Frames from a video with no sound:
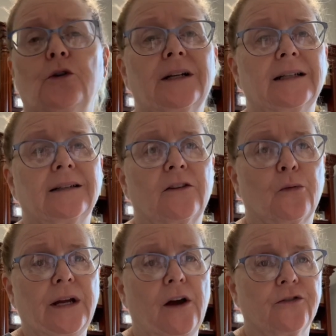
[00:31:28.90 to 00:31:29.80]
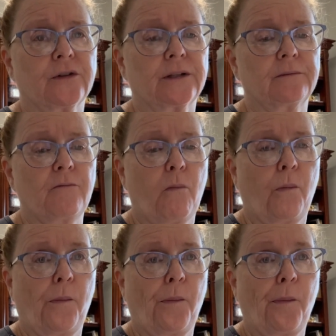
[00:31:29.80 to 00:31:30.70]
it at 300
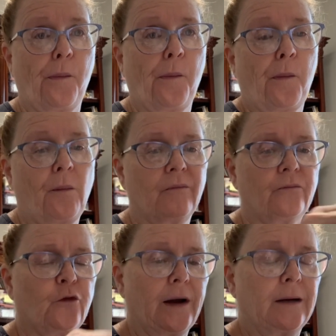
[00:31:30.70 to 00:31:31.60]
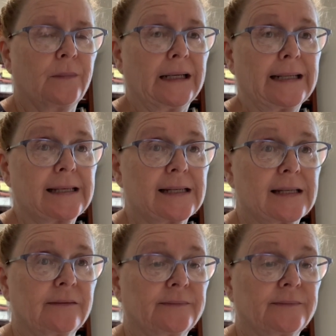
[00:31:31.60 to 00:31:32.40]
for 8 minutes.